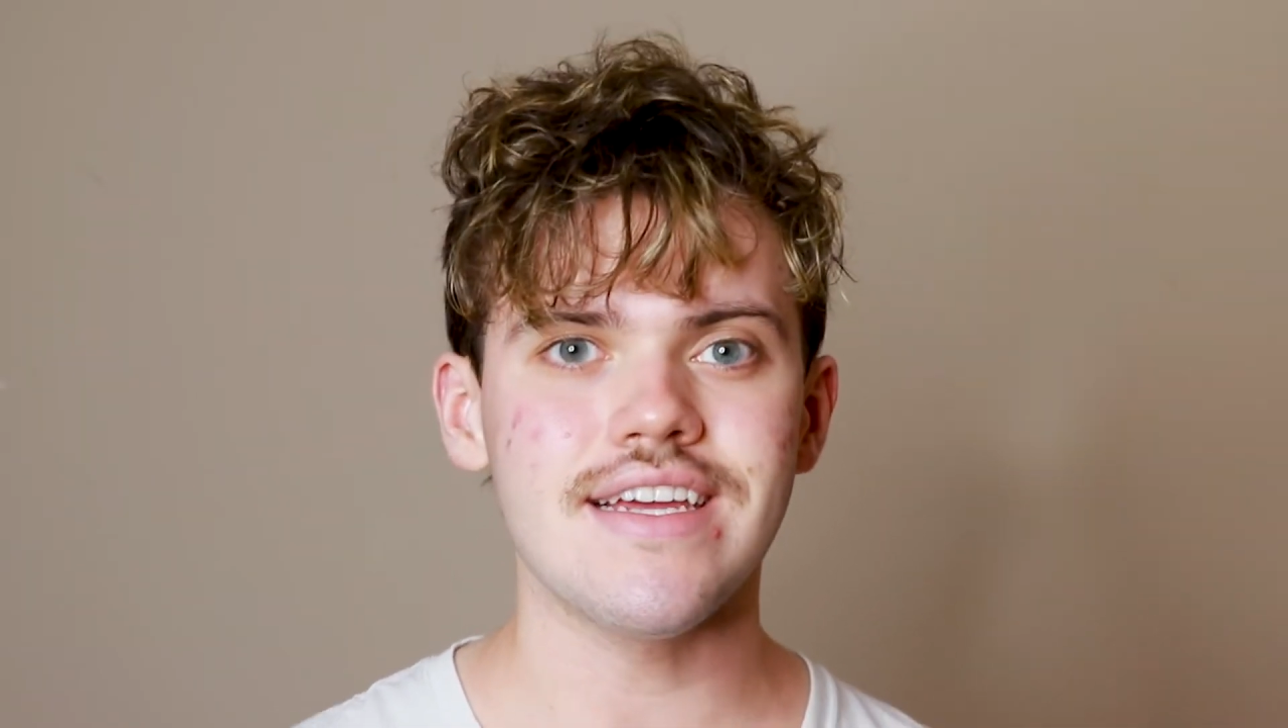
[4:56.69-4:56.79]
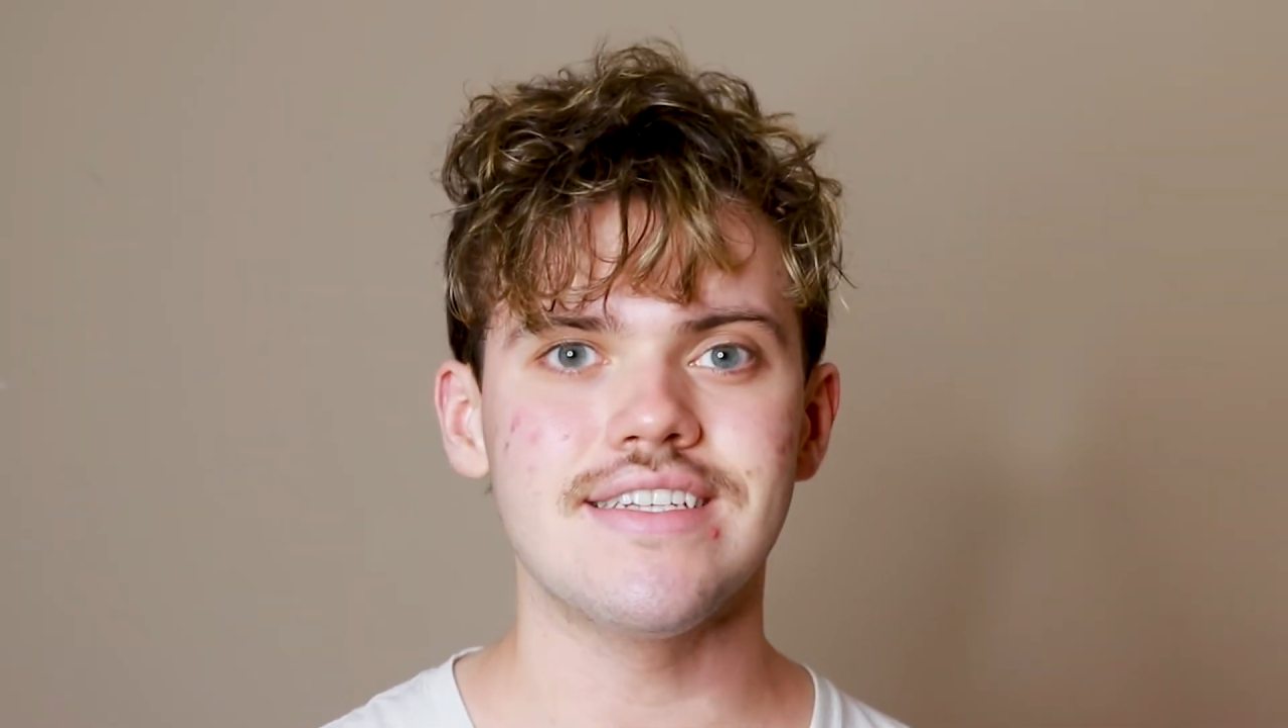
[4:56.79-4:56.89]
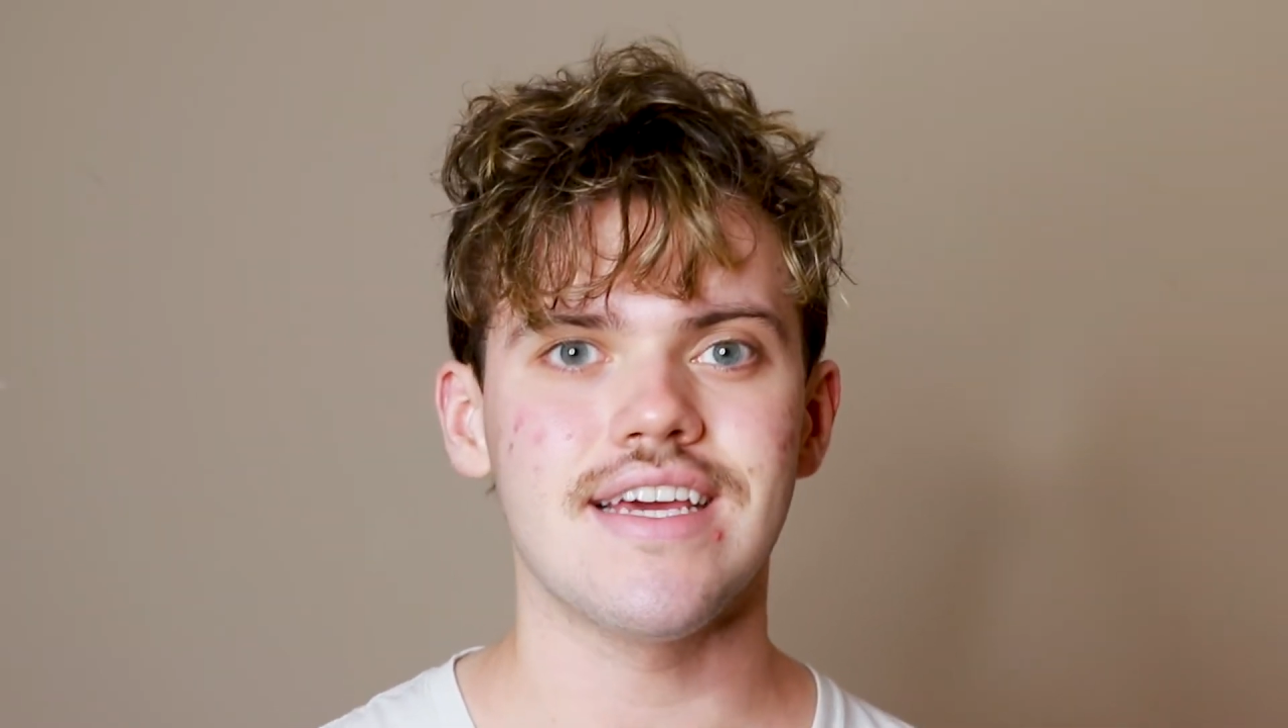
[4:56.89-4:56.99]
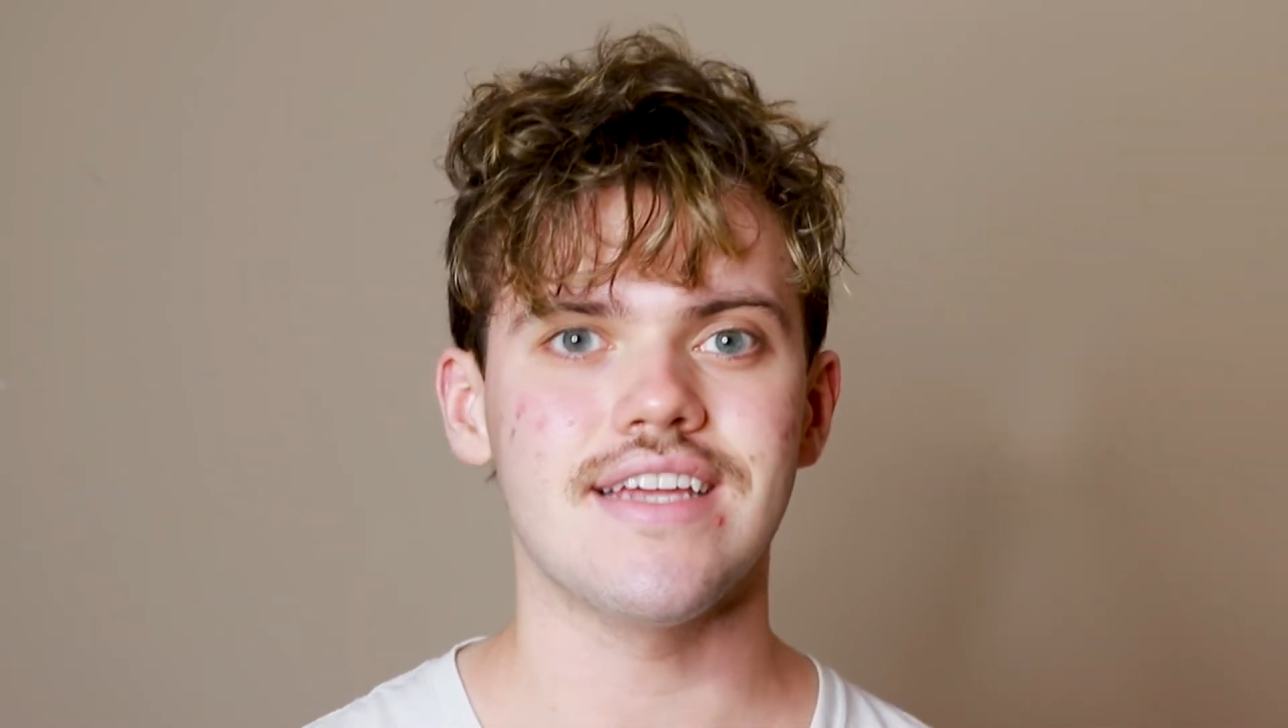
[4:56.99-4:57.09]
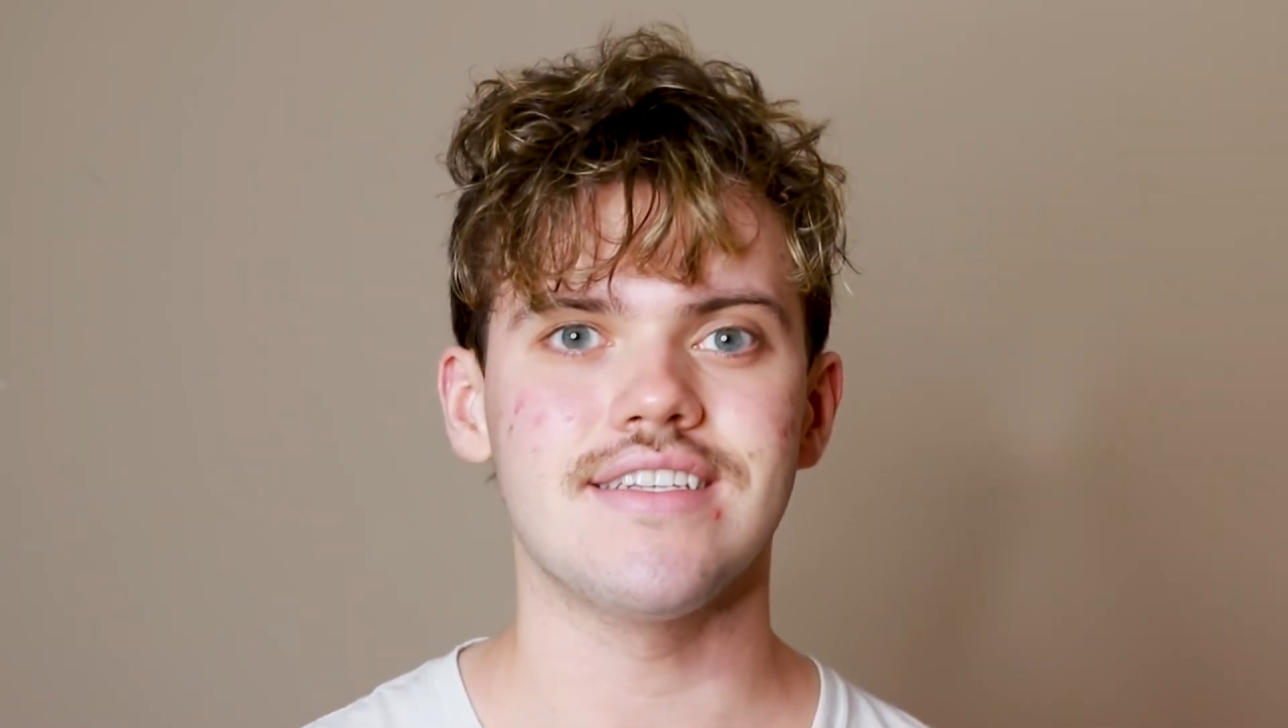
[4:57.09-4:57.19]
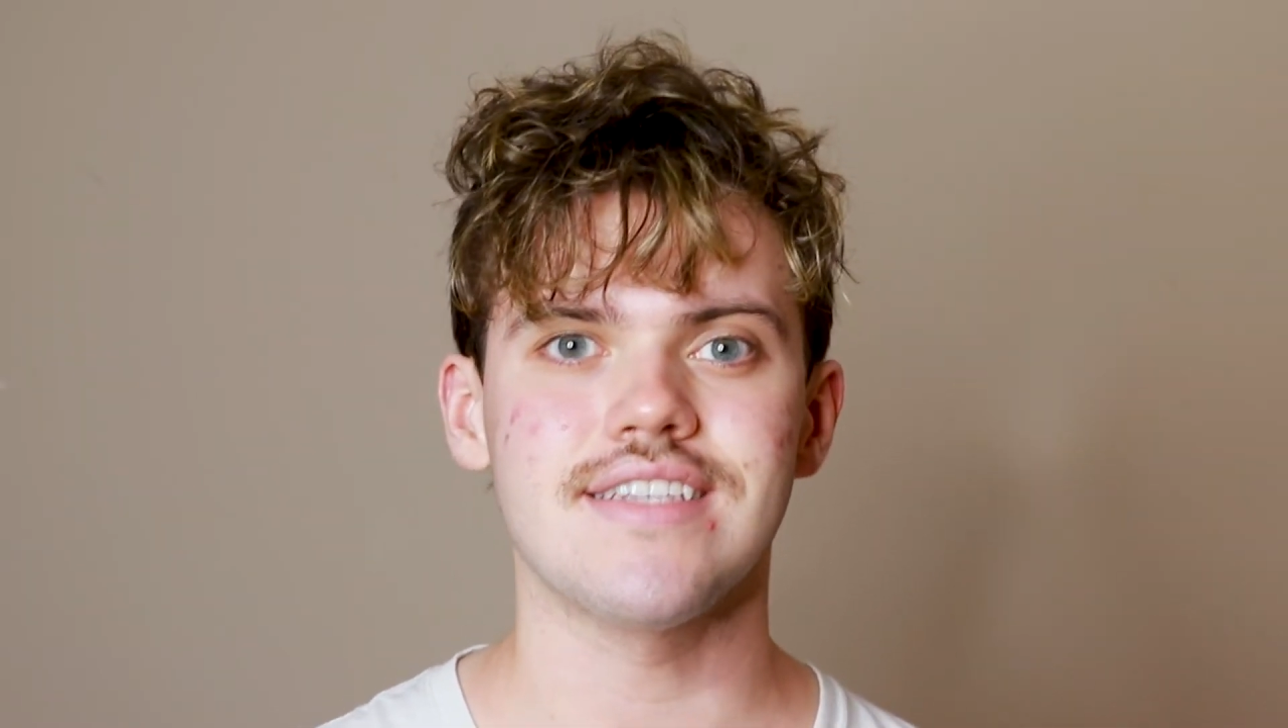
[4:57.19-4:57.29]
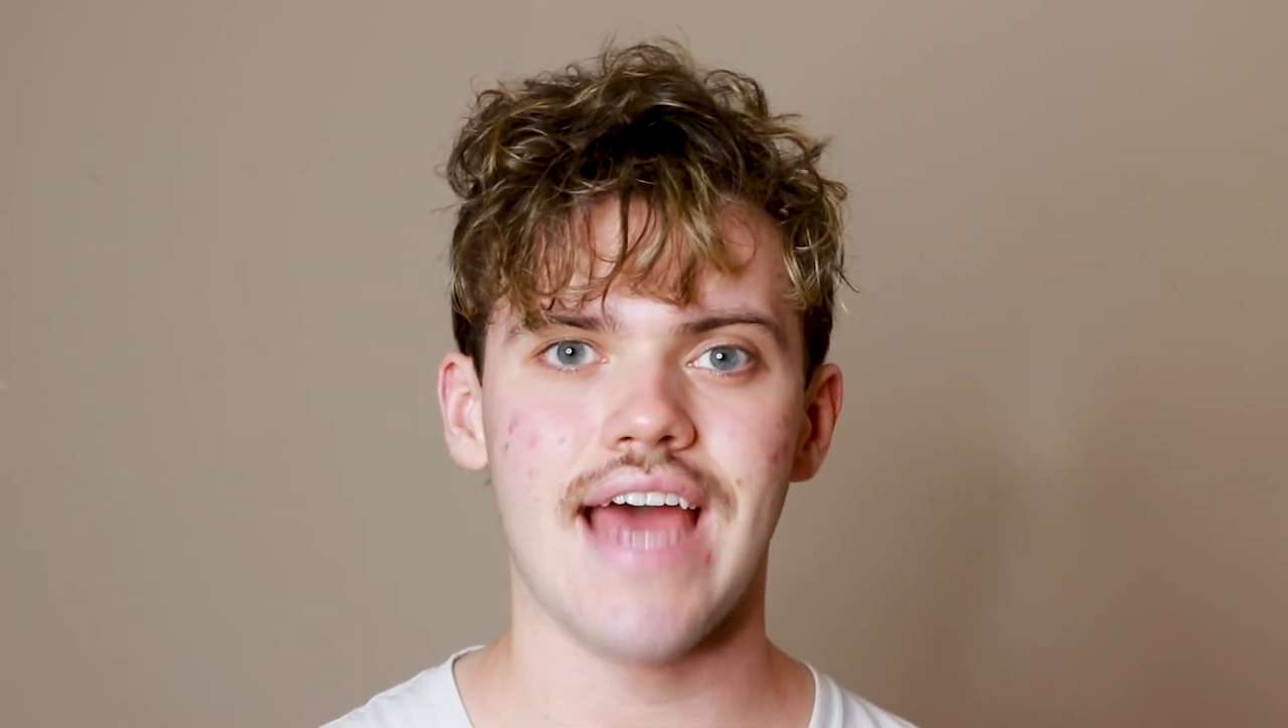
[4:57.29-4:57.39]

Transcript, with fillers: intense